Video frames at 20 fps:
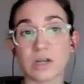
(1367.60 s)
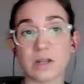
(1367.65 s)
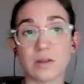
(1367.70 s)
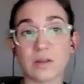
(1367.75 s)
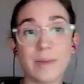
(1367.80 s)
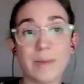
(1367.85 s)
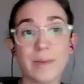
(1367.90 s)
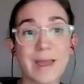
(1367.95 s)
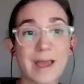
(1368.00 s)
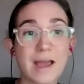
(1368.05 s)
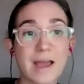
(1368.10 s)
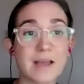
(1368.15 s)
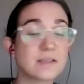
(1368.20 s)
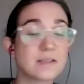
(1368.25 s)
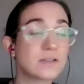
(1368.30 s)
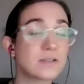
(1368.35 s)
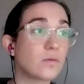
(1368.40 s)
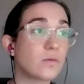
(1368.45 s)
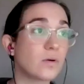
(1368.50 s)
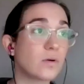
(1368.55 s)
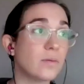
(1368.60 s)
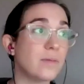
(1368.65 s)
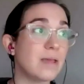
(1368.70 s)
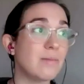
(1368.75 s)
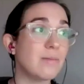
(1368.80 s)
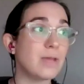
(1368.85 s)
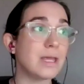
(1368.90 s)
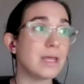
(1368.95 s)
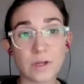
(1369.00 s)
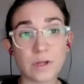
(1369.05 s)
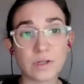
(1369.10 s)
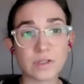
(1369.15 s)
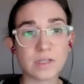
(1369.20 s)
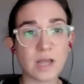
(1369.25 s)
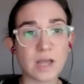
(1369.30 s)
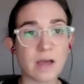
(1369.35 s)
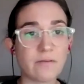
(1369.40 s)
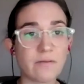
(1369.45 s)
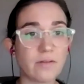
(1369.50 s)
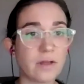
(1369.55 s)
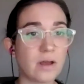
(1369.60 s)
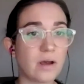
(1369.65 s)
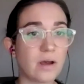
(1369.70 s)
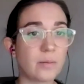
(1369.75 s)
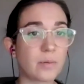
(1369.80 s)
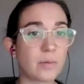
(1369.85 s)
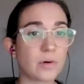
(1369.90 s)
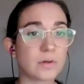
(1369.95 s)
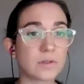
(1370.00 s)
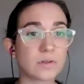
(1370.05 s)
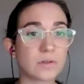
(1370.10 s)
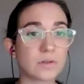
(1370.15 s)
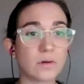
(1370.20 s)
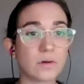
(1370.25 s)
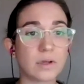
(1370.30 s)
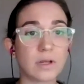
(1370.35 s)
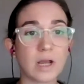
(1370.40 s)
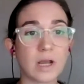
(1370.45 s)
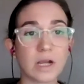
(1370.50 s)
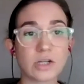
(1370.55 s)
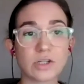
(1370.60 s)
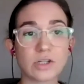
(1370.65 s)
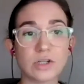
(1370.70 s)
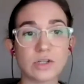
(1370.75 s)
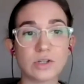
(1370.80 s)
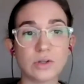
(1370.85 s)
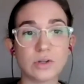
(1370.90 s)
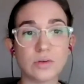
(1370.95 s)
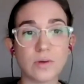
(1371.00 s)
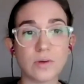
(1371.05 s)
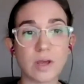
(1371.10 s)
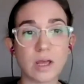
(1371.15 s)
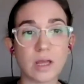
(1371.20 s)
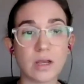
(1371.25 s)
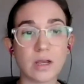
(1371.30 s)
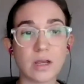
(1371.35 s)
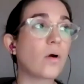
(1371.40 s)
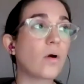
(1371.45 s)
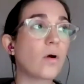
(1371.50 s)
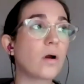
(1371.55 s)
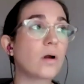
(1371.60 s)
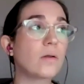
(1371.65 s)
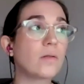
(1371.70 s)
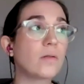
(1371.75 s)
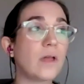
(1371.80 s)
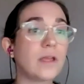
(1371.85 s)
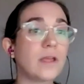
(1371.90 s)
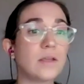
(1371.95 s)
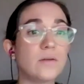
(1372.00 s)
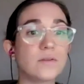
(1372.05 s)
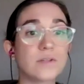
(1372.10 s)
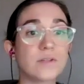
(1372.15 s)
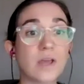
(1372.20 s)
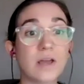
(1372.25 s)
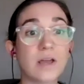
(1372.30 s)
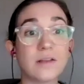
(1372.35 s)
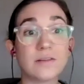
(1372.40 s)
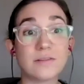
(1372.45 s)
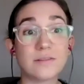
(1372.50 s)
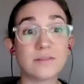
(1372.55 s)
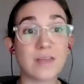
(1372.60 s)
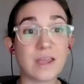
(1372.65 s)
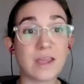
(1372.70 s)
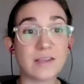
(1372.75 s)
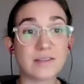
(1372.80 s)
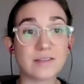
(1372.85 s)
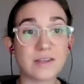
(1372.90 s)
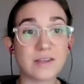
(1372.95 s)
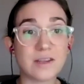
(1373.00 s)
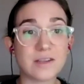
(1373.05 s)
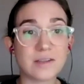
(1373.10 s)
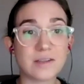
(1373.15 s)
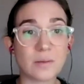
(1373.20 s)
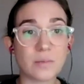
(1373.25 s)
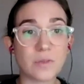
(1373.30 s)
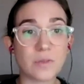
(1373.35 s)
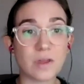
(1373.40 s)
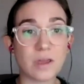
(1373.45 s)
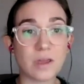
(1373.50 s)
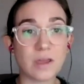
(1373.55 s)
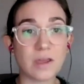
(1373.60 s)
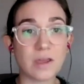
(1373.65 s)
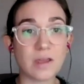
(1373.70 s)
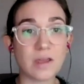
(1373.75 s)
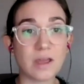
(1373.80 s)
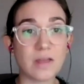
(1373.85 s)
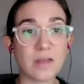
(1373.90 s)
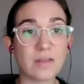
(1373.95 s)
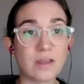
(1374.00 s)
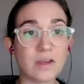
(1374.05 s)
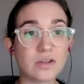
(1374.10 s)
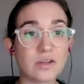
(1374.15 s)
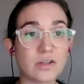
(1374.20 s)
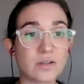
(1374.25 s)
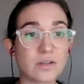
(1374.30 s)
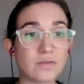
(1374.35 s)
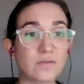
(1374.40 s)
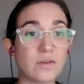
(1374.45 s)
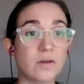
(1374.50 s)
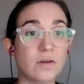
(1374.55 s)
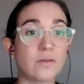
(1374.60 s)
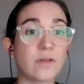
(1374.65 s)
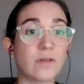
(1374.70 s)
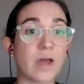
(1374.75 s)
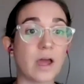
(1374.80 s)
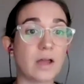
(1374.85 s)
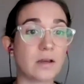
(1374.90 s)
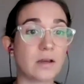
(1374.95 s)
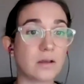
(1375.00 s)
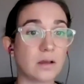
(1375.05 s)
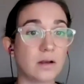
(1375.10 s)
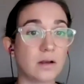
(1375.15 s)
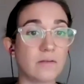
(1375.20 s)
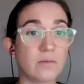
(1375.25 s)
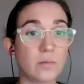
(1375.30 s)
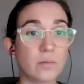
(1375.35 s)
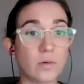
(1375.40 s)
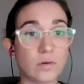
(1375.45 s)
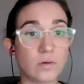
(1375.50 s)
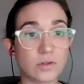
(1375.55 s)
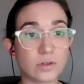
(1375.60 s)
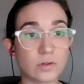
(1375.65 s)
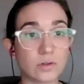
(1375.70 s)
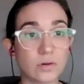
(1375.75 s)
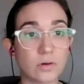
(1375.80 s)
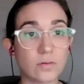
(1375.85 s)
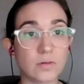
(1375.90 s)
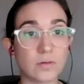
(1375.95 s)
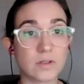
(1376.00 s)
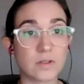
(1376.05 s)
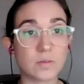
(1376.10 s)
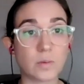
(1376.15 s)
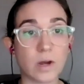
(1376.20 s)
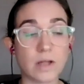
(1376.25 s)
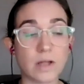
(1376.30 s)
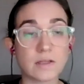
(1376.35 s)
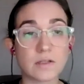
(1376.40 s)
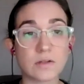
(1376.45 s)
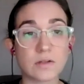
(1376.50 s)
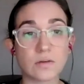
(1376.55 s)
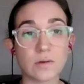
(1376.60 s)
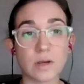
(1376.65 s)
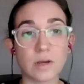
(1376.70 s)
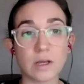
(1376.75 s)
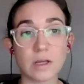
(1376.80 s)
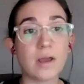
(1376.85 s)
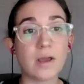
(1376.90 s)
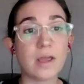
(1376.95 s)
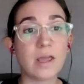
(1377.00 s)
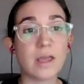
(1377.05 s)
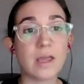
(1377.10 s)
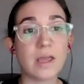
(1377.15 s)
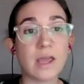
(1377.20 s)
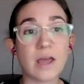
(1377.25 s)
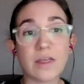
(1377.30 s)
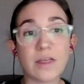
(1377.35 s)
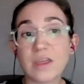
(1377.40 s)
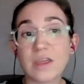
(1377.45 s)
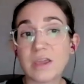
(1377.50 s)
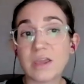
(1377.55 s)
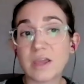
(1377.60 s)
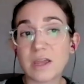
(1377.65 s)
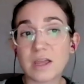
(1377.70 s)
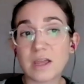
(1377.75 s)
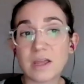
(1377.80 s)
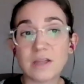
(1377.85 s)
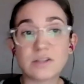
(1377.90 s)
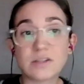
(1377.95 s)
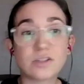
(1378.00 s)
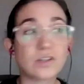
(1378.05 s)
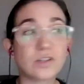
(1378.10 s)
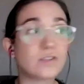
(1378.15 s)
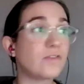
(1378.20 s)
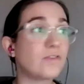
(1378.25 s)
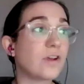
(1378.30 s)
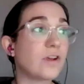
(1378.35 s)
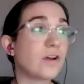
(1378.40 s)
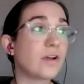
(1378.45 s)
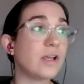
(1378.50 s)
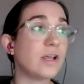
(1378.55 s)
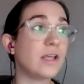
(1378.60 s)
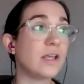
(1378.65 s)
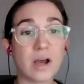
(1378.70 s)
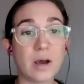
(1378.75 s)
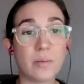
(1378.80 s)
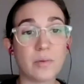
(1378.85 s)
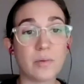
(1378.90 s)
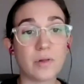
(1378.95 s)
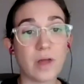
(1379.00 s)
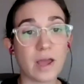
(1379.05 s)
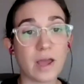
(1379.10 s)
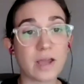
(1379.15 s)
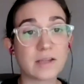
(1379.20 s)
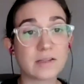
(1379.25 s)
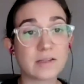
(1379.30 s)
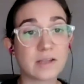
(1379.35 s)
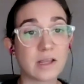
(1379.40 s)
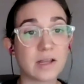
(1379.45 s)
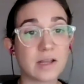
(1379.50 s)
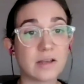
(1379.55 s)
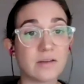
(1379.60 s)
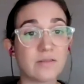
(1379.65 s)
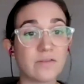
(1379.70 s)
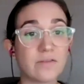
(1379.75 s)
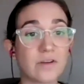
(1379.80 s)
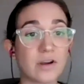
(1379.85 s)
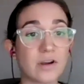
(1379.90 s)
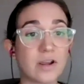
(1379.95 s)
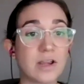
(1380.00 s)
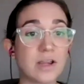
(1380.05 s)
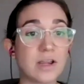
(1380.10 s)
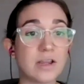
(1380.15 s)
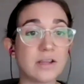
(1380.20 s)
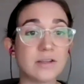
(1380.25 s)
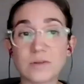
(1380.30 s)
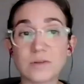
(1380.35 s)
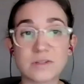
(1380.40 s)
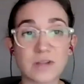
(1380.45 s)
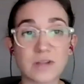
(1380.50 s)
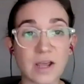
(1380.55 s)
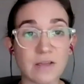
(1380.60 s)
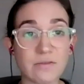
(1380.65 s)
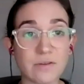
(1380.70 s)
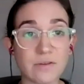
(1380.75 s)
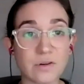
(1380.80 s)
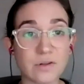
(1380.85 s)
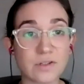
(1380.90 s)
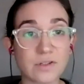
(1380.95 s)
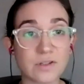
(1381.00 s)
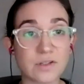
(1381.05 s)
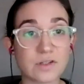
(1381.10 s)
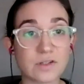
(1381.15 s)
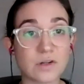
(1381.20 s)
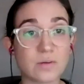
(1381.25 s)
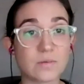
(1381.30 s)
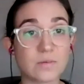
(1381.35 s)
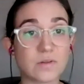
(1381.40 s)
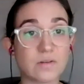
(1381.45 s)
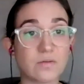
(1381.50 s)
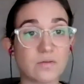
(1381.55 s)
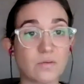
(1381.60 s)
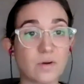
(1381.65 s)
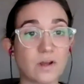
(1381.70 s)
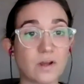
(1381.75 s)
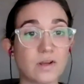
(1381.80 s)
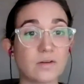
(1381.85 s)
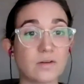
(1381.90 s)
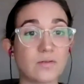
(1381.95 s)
in the past, or maybe they just have a personal connection to it, or like you said, they see something and they just feel that kind of emotional response to it. I think it's just very complex and very diverse in terms of what